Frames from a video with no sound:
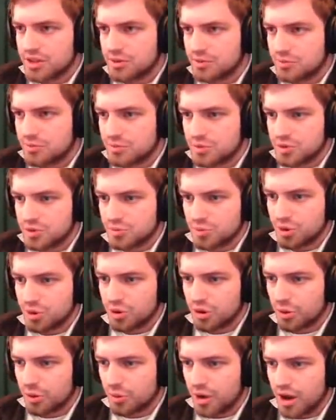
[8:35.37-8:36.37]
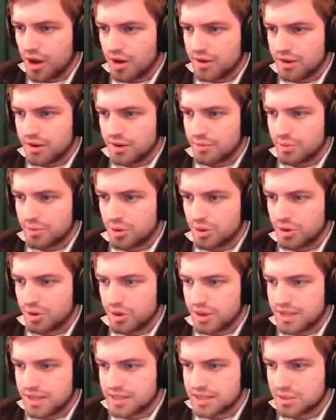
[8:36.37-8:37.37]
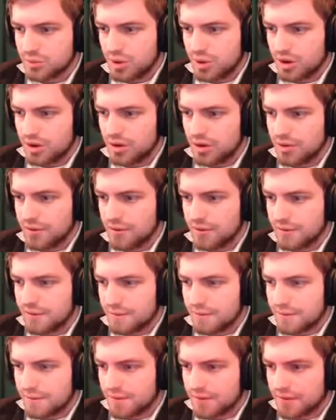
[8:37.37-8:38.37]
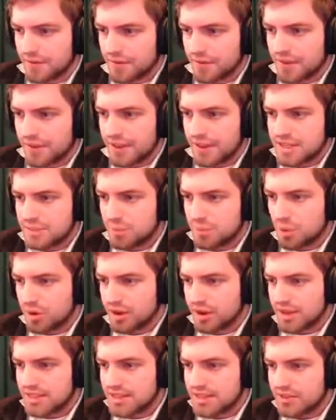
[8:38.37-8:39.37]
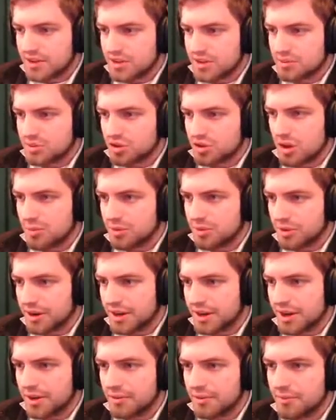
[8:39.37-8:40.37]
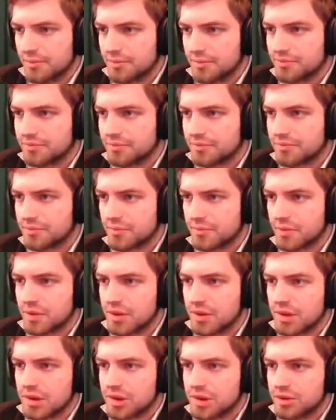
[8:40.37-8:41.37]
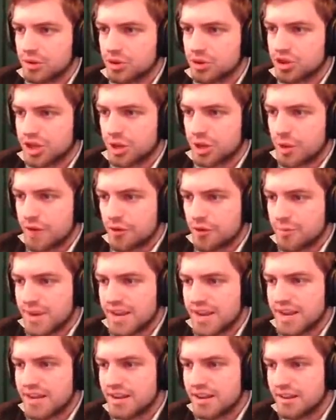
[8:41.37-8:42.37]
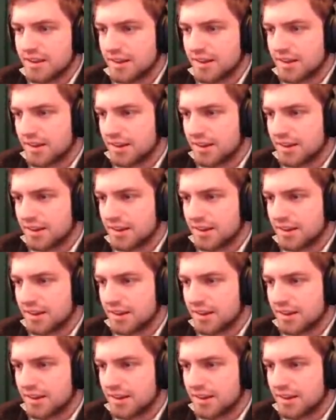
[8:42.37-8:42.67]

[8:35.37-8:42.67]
yes. Just put her in a rock. Put her against the wall. That support guy's giving us some trouble right now. Don't you get away from me!